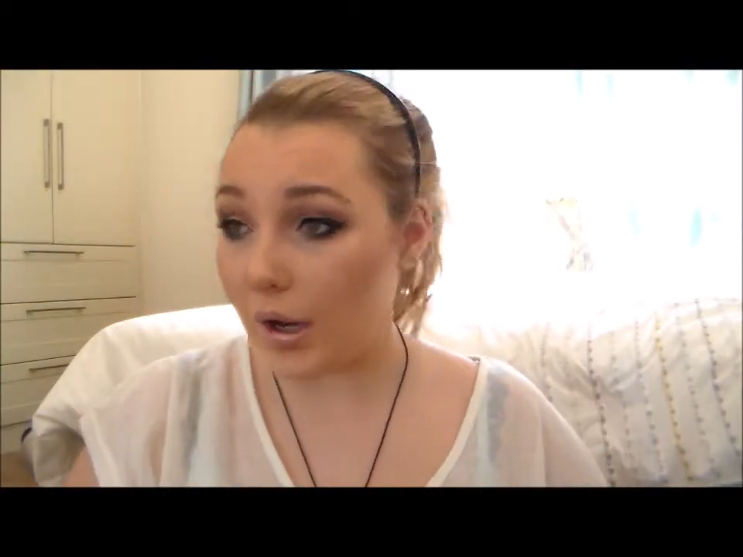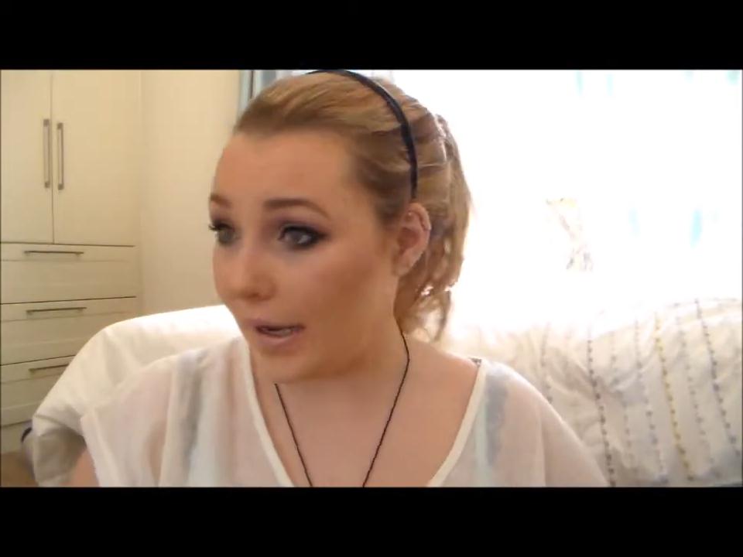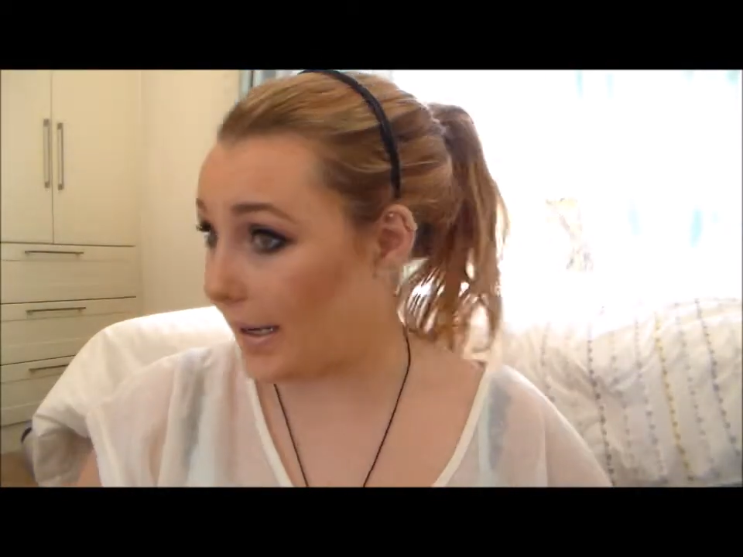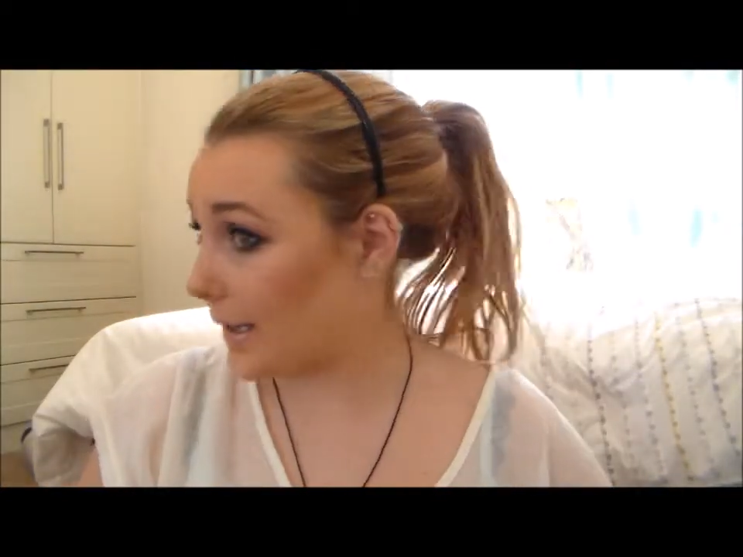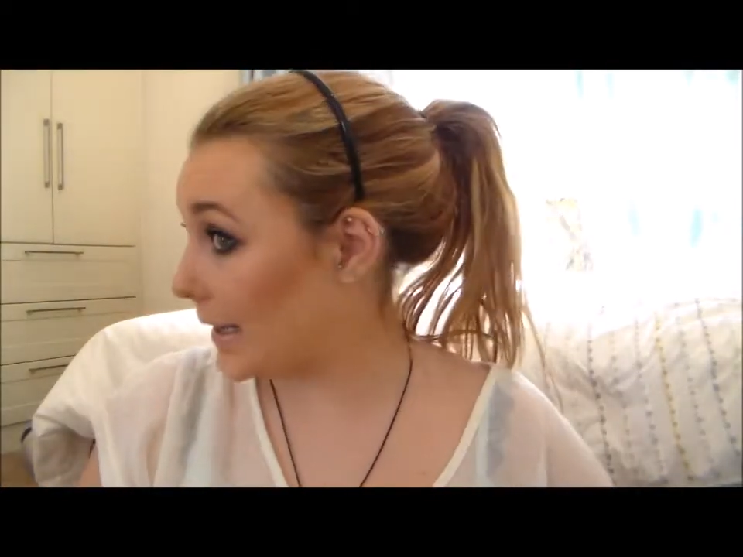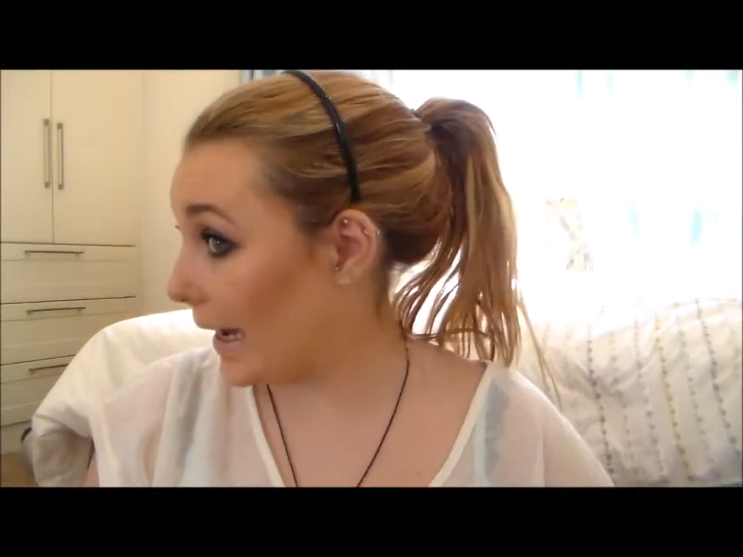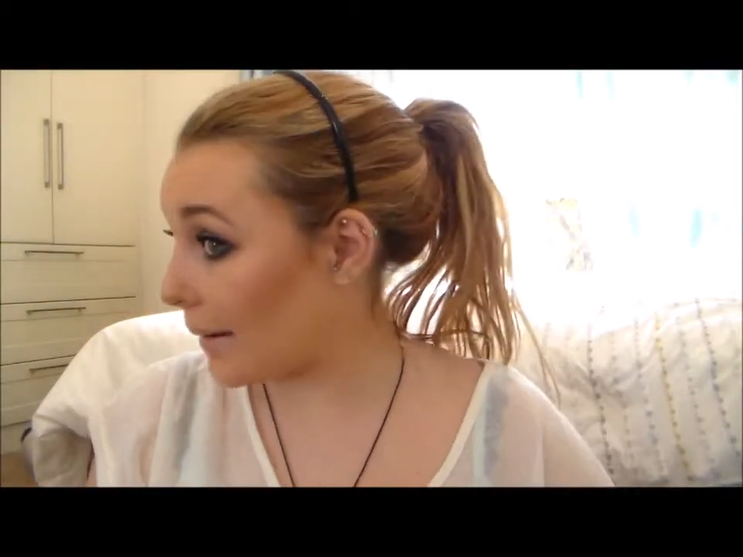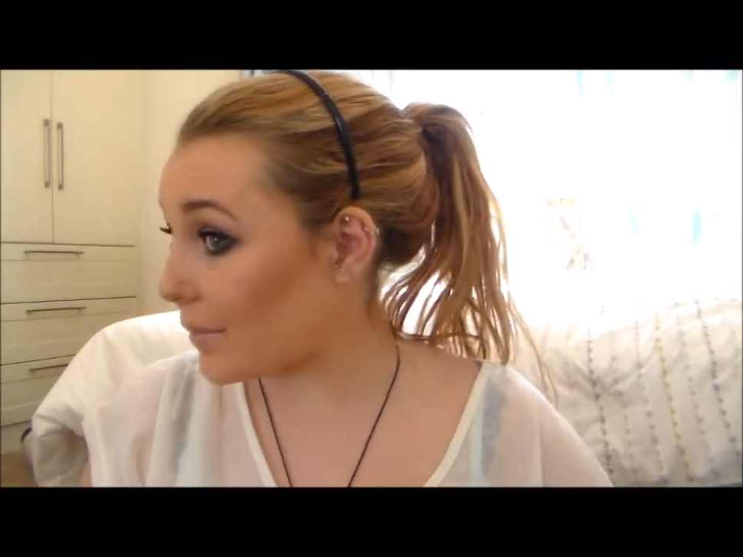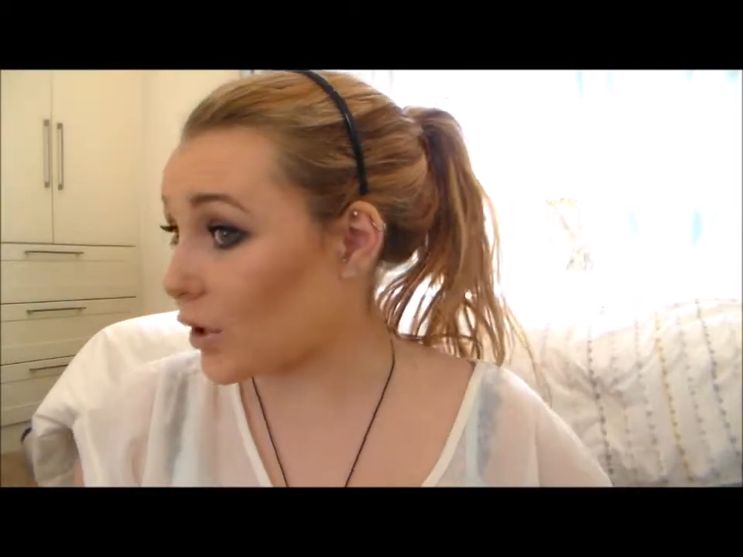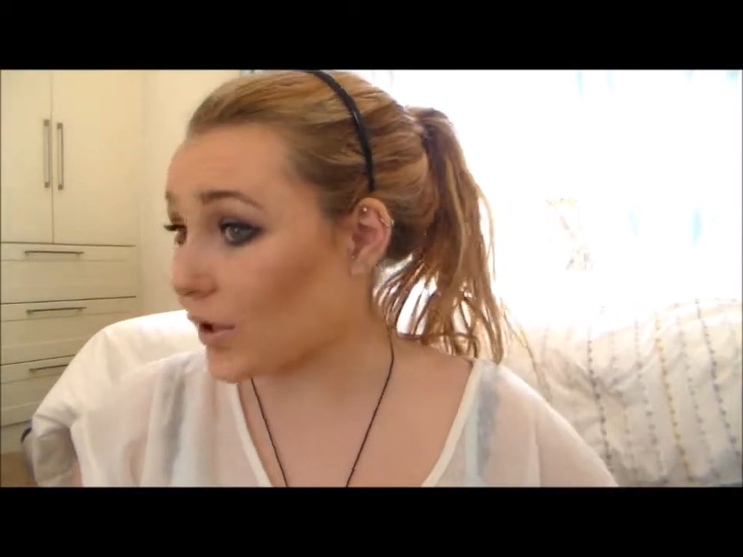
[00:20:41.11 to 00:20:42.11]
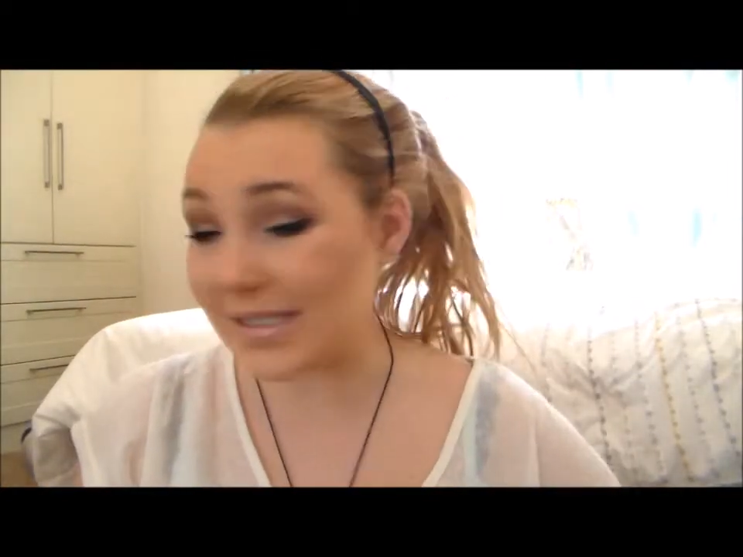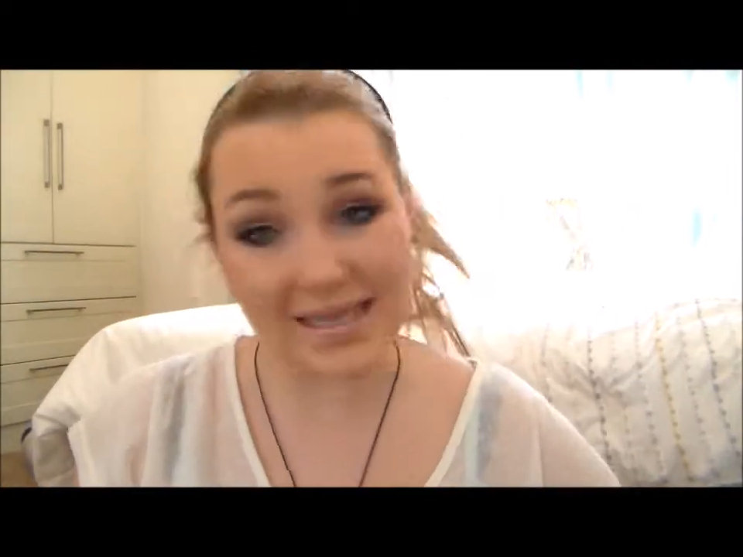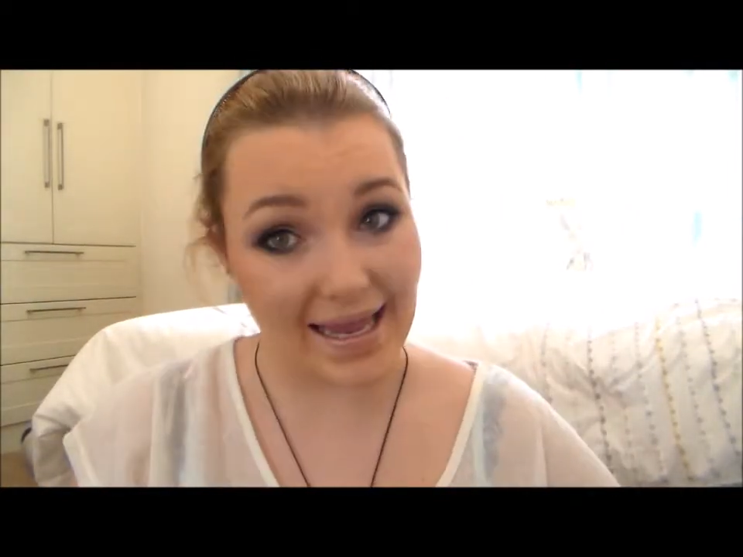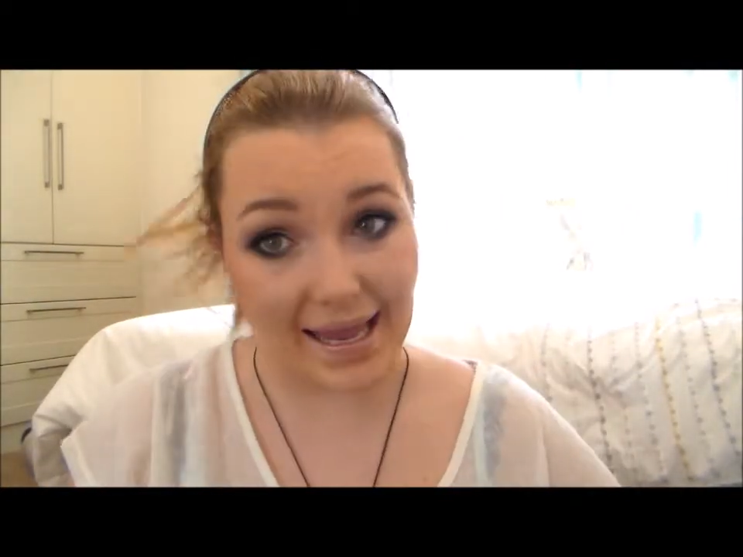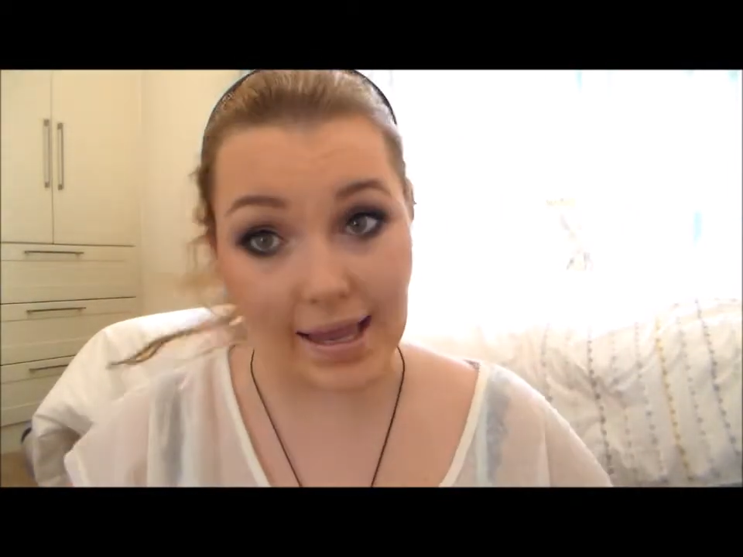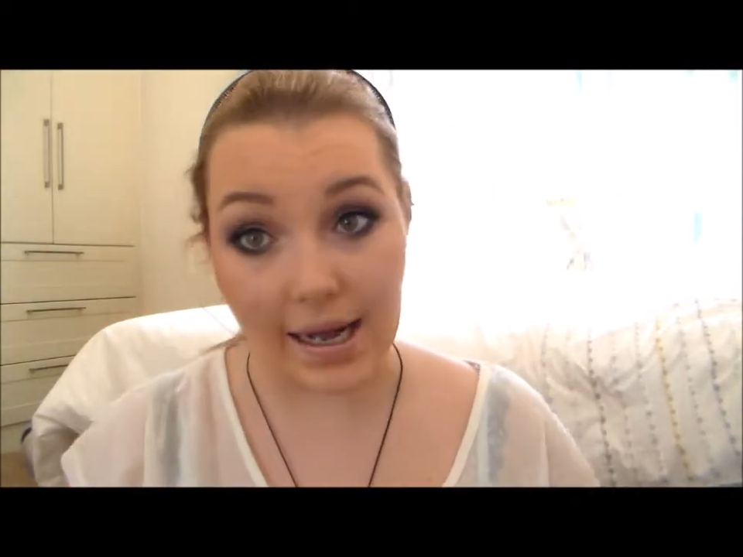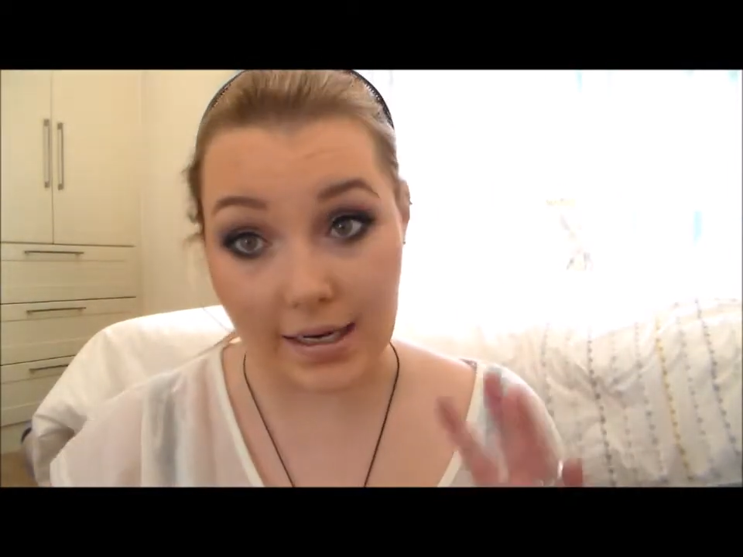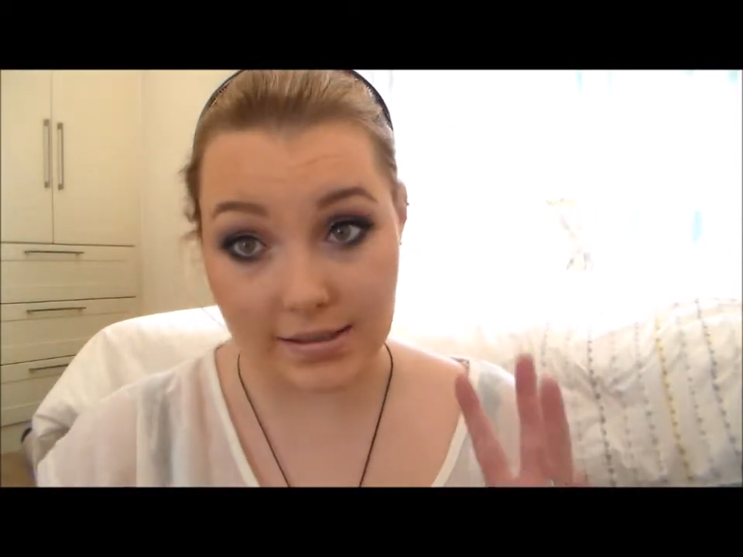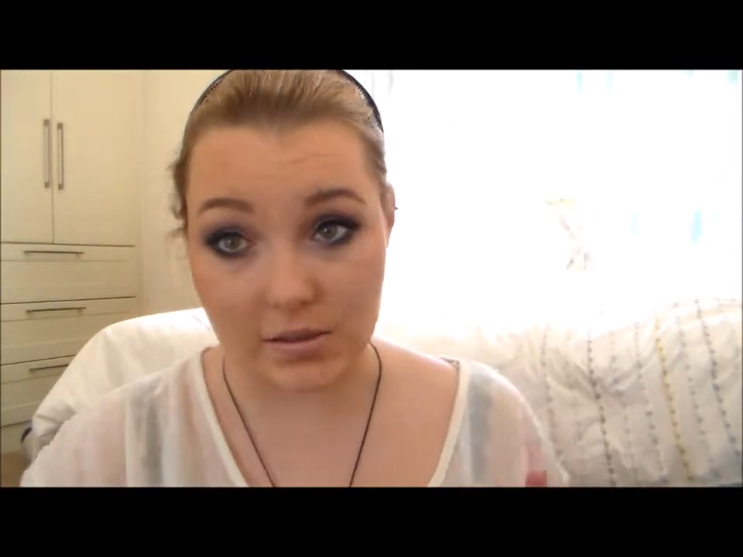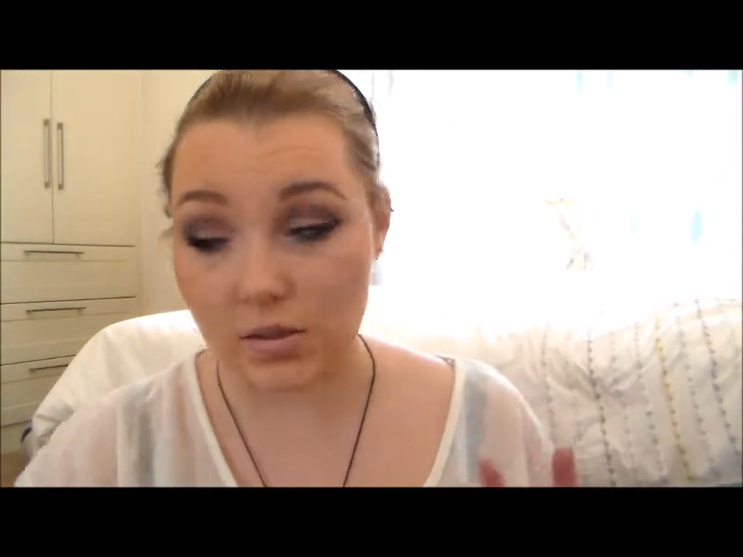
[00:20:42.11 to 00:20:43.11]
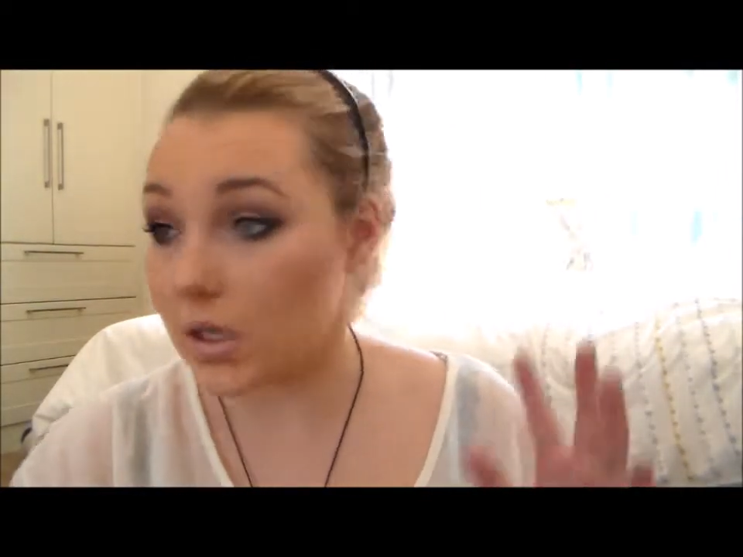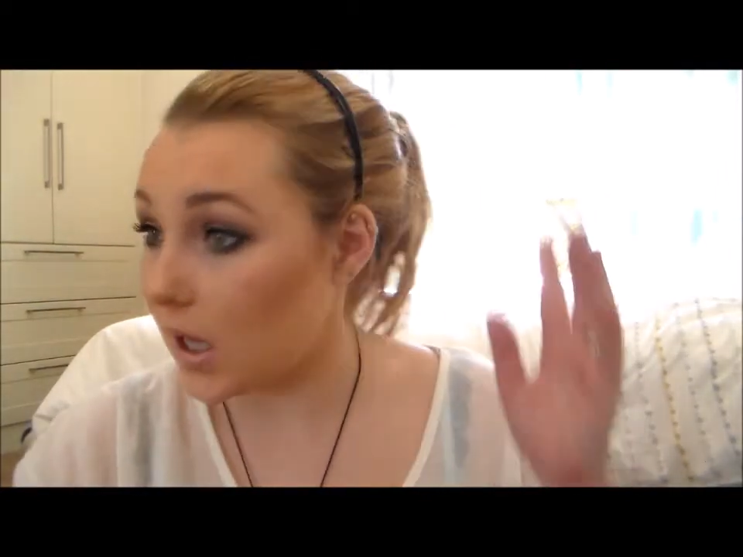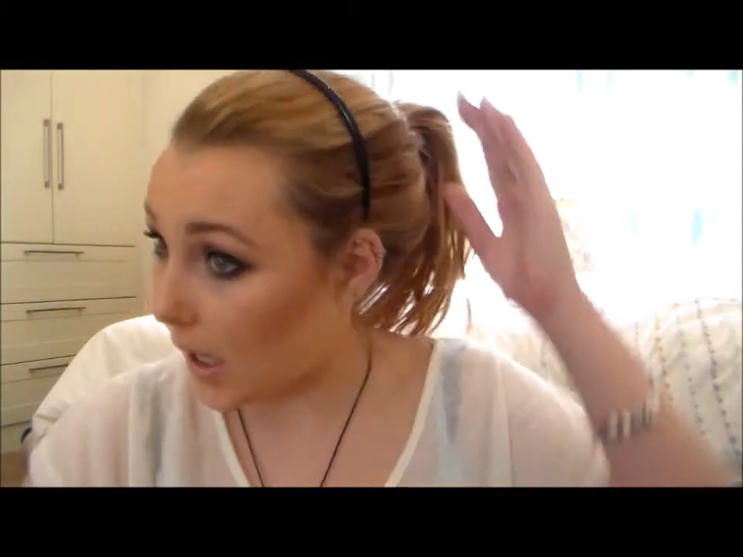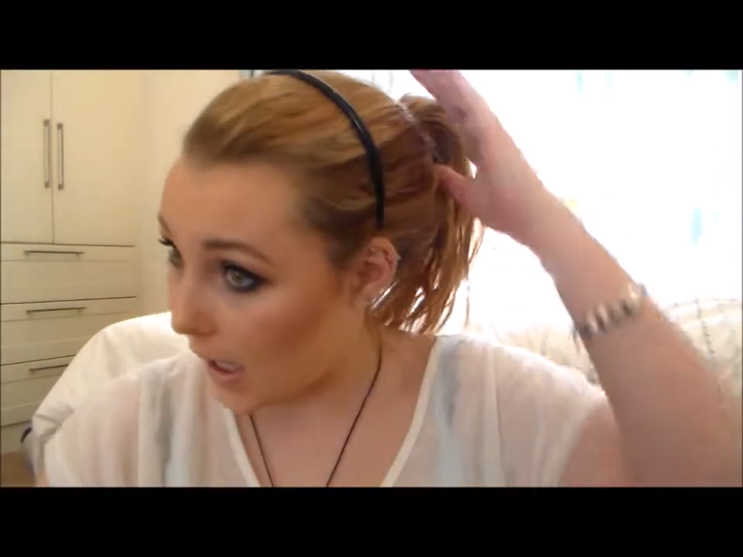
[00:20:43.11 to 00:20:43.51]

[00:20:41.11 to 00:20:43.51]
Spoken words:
Okay, now I'm going to go into the hair a little,